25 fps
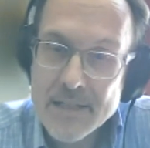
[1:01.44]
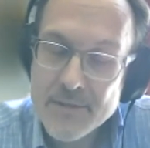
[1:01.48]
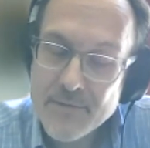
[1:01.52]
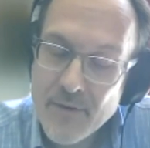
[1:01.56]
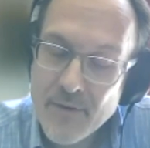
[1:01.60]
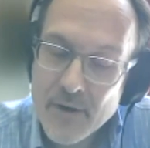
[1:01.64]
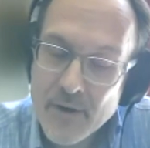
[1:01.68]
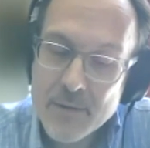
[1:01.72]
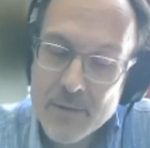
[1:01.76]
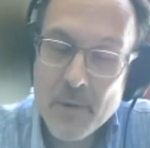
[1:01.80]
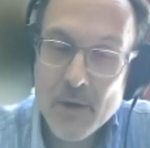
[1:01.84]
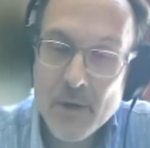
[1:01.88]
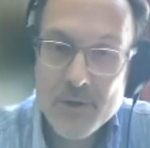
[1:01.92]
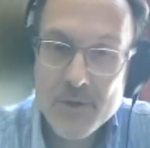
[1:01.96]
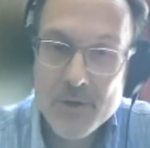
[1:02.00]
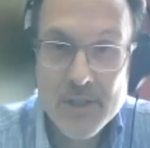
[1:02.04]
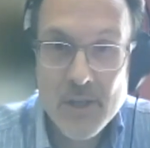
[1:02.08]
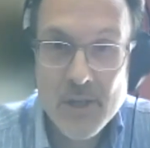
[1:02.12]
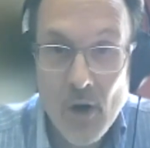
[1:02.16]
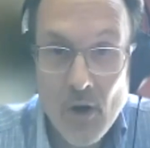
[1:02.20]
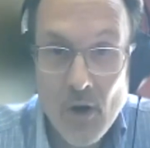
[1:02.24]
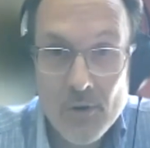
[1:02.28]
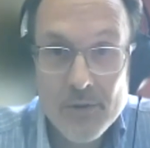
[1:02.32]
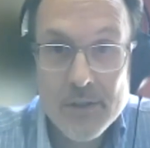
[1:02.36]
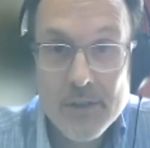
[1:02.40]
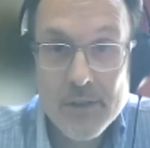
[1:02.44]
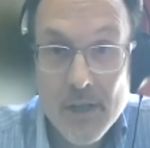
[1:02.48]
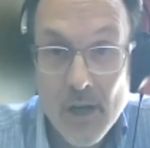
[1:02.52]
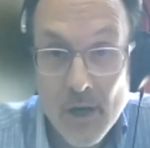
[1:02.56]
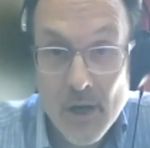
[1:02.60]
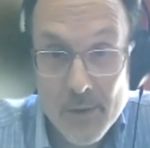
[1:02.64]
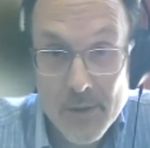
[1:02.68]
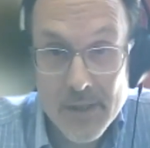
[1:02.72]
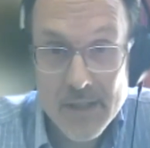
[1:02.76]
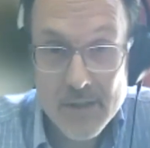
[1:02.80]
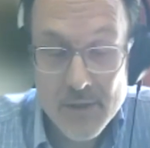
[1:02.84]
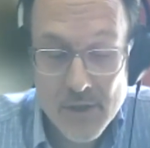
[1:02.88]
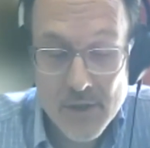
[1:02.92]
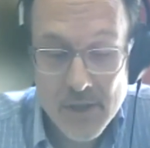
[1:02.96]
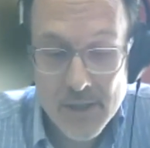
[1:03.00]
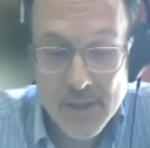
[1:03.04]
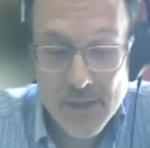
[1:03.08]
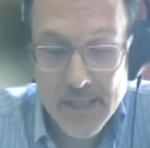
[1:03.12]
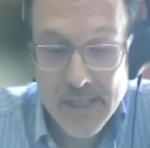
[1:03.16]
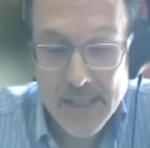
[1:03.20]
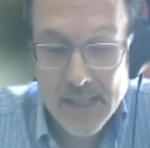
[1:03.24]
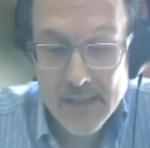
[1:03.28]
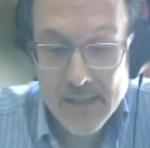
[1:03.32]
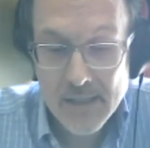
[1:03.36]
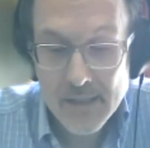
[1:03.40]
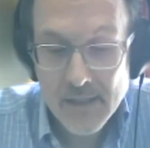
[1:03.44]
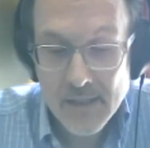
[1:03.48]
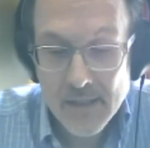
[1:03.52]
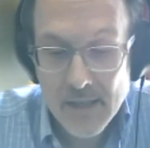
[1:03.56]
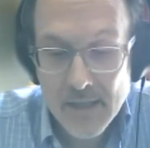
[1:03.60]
it's very much an ongoing journey.